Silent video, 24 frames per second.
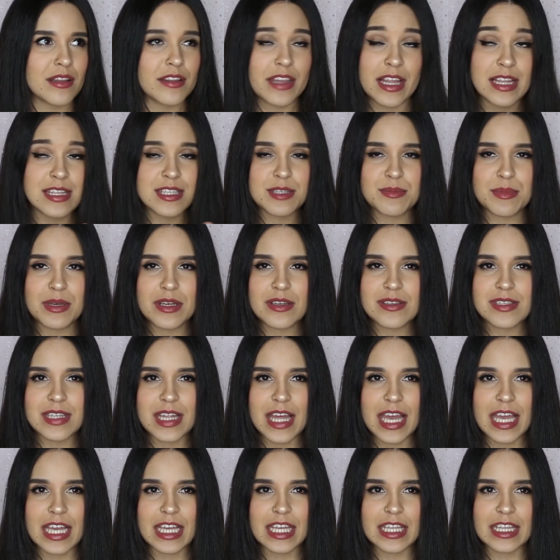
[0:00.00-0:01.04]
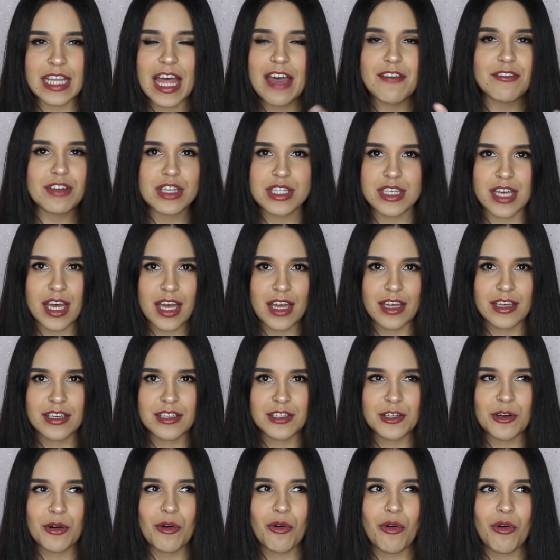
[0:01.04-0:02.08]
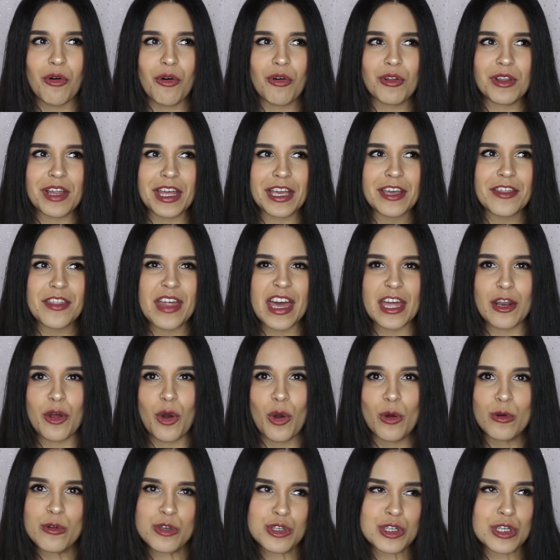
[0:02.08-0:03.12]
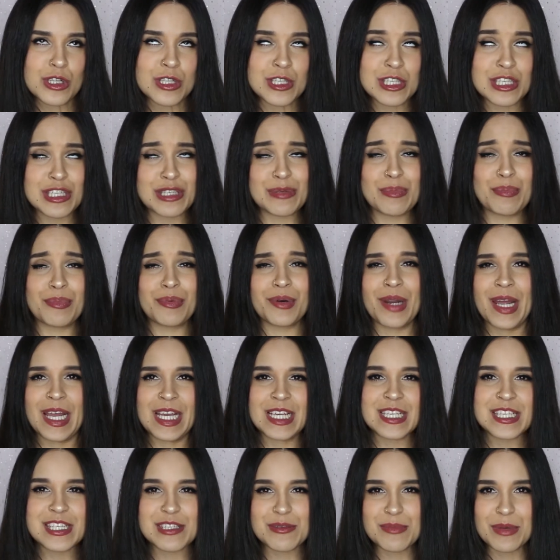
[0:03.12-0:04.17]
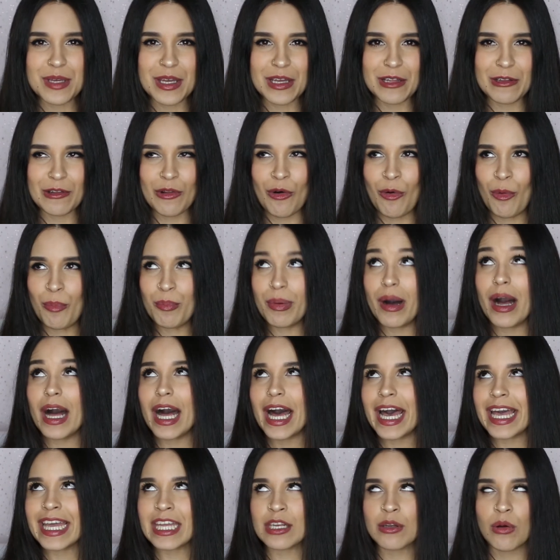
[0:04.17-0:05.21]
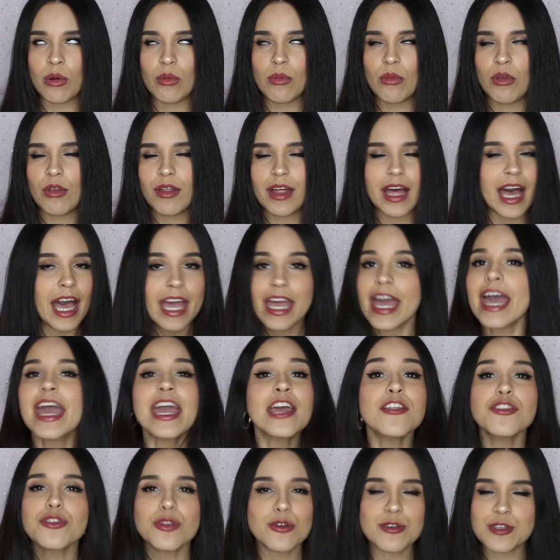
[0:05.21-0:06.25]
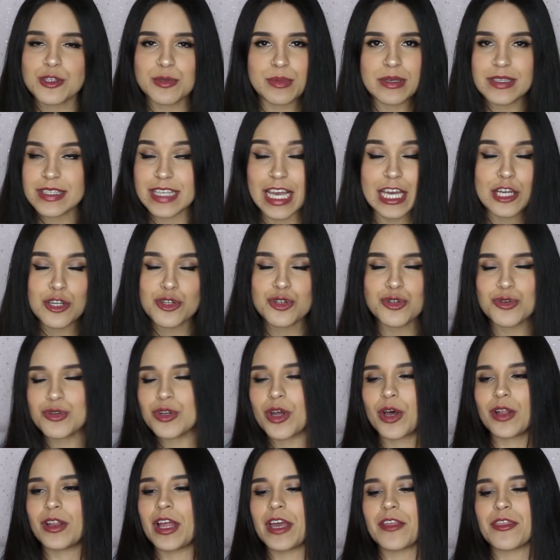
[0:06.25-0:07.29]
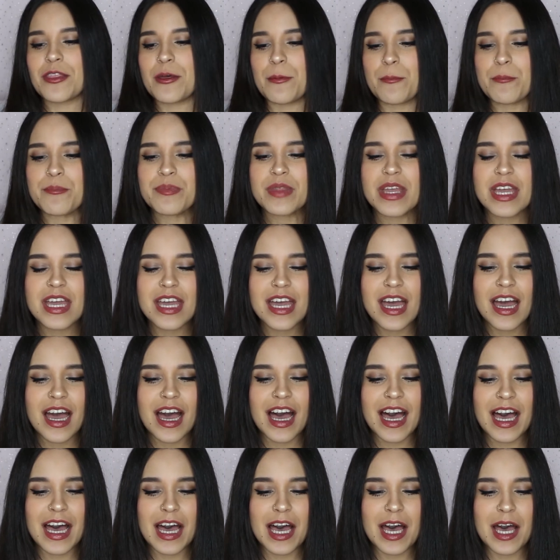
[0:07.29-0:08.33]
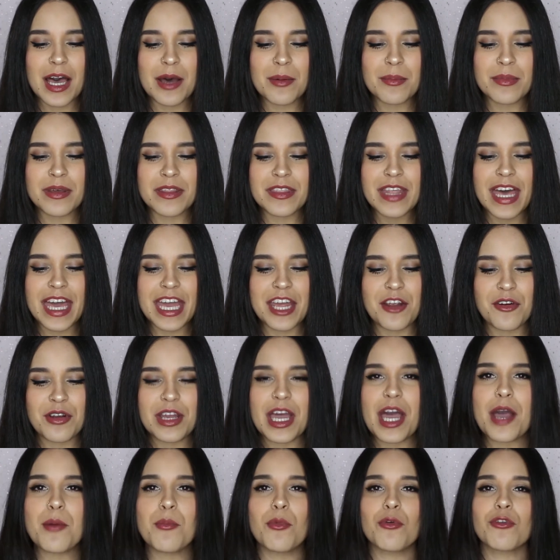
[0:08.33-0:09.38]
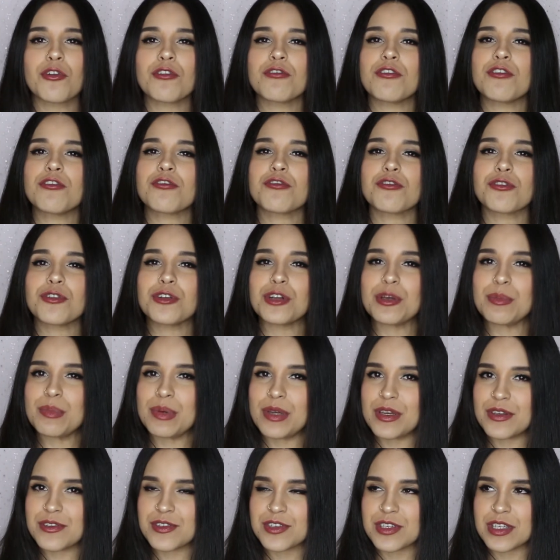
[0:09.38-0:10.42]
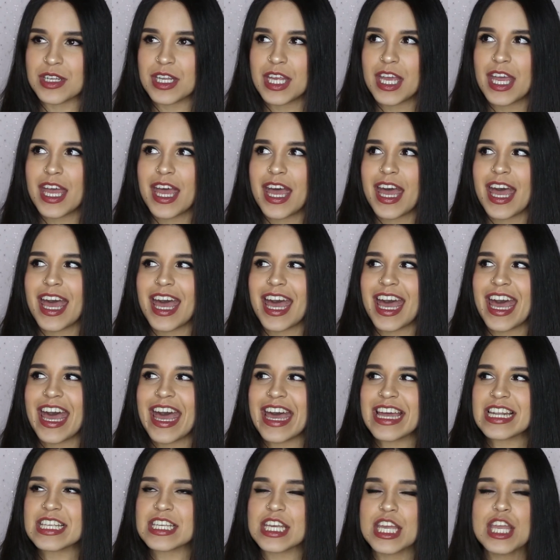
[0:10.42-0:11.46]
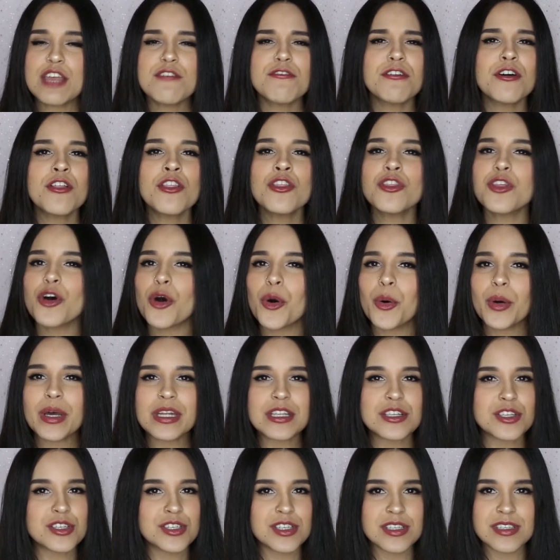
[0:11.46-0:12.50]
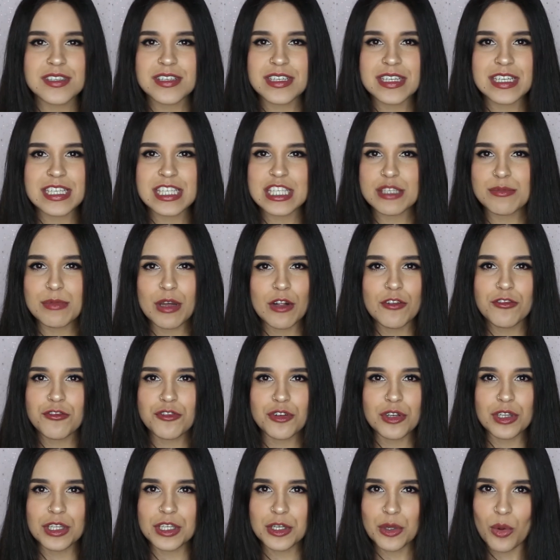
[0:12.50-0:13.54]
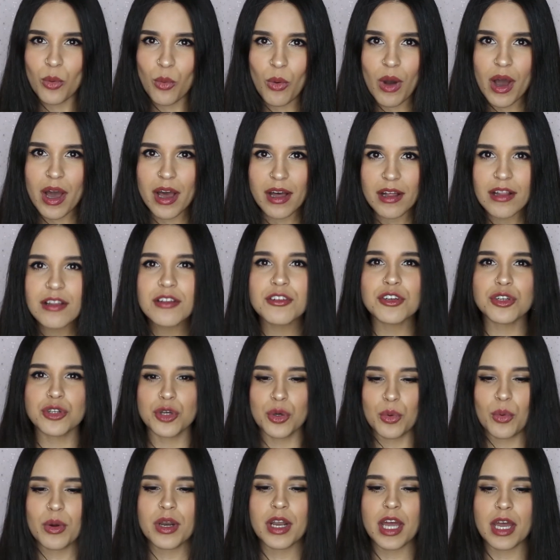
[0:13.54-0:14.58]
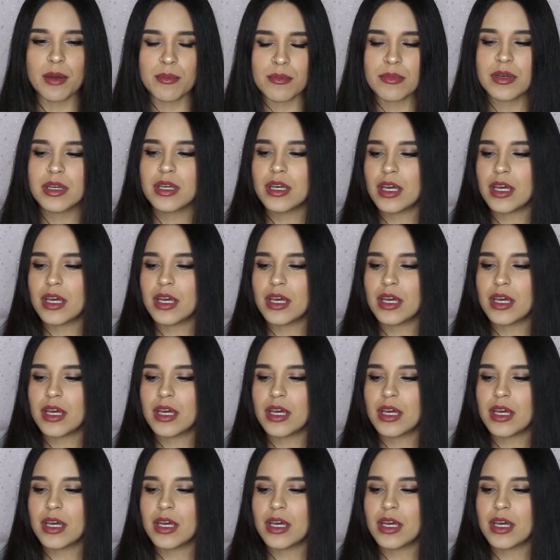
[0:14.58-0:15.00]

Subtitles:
smells like lavender or like that ocean spray smell or pine. I hate those smells. I do not like them. In that area, I'm more of a fruity person. And even though it's just gonna smell for a little while, when I'm